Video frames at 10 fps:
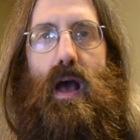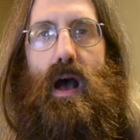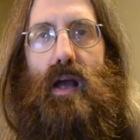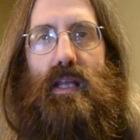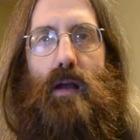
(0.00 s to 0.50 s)

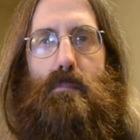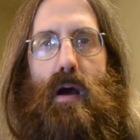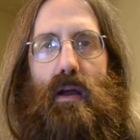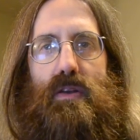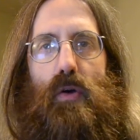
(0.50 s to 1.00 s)
A young
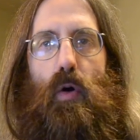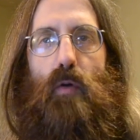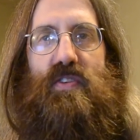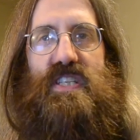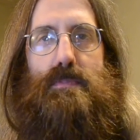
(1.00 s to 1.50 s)
mind
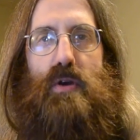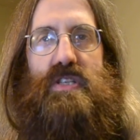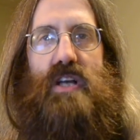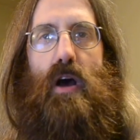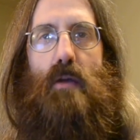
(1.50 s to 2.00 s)
offers the
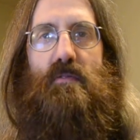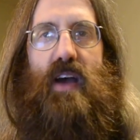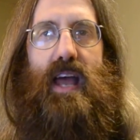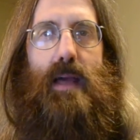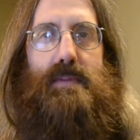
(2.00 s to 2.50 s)
most time for
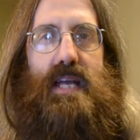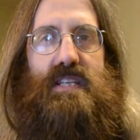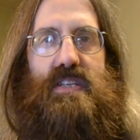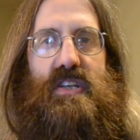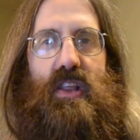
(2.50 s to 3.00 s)

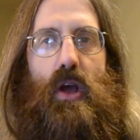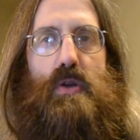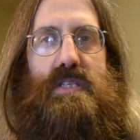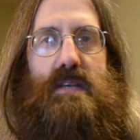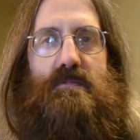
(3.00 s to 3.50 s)
adaptation to the
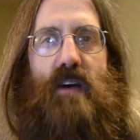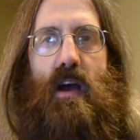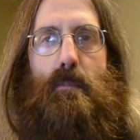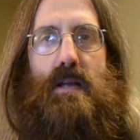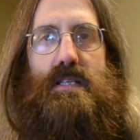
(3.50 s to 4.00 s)
host's
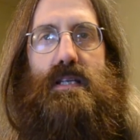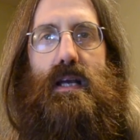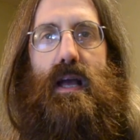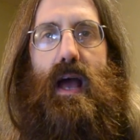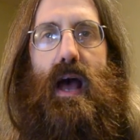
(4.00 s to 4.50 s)
environment,
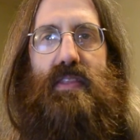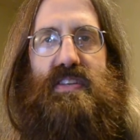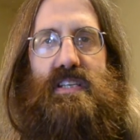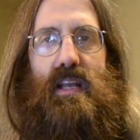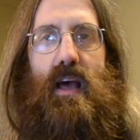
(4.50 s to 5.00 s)
and
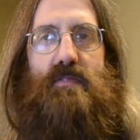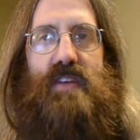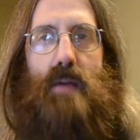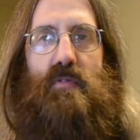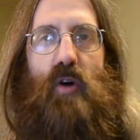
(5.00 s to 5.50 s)
there's a
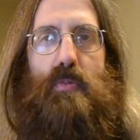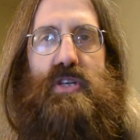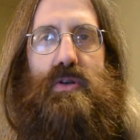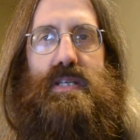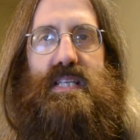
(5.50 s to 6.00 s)
lifetime of
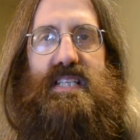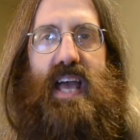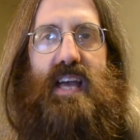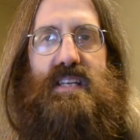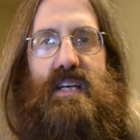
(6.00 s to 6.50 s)
opportunities
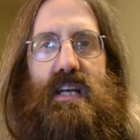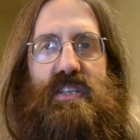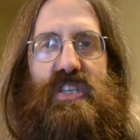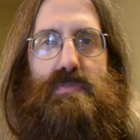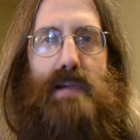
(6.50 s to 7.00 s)
ahead
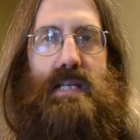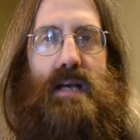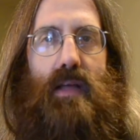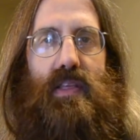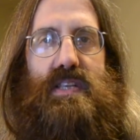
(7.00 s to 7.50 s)
to spread
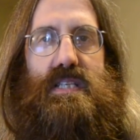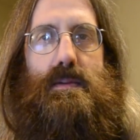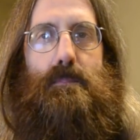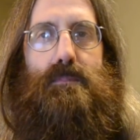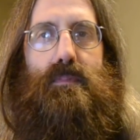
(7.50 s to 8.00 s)
to others.
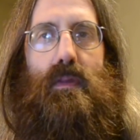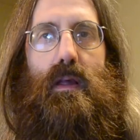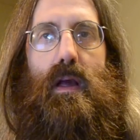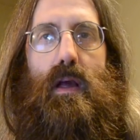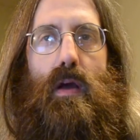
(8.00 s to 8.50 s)

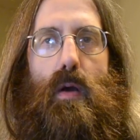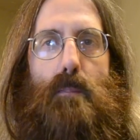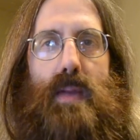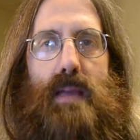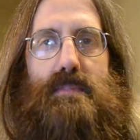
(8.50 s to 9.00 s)

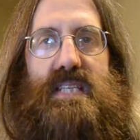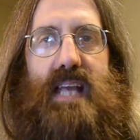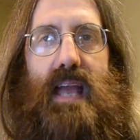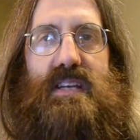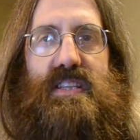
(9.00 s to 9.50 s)
Memes
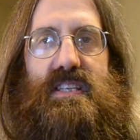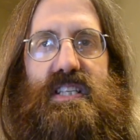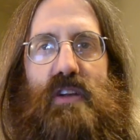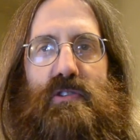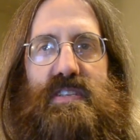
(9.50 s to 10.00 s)
get into the
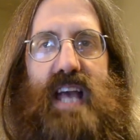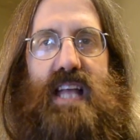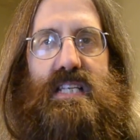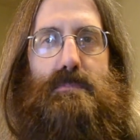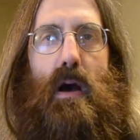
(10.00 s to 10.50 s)
children's
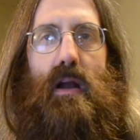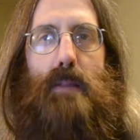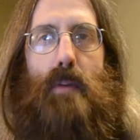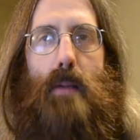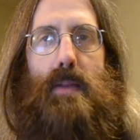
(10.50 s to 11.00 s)
heads partly
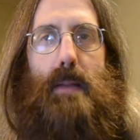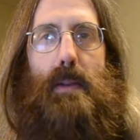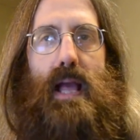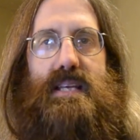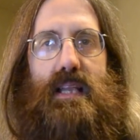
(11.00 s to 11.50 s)
by
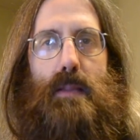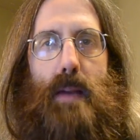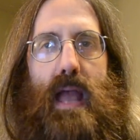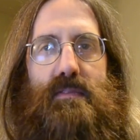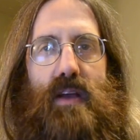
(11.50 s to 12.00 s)
manipulating the
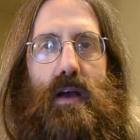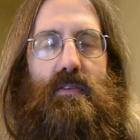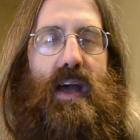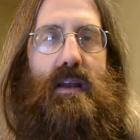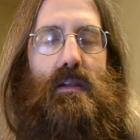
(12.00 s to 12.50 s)
behaviour
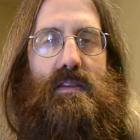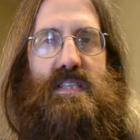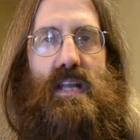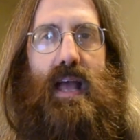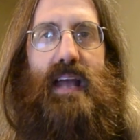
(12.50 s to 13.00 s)
of
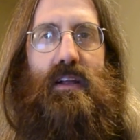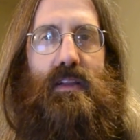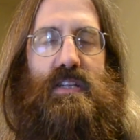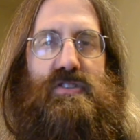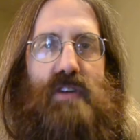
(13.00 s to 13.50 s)
adults, adult
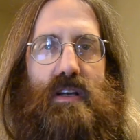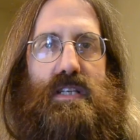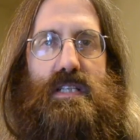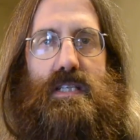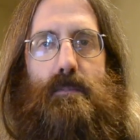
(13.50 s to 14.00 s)

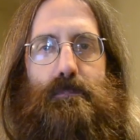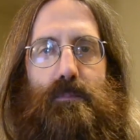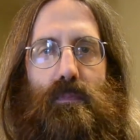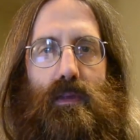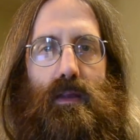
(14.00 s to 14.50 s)
instructors.
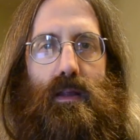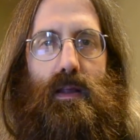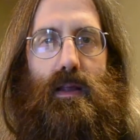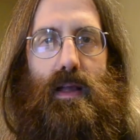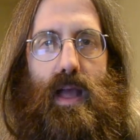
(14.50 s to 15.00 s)

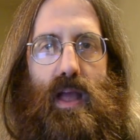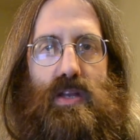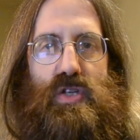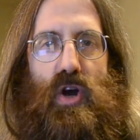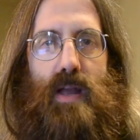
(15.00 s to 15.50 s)

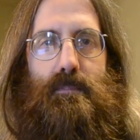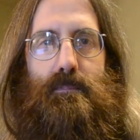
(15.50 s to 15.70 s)
Enjoy.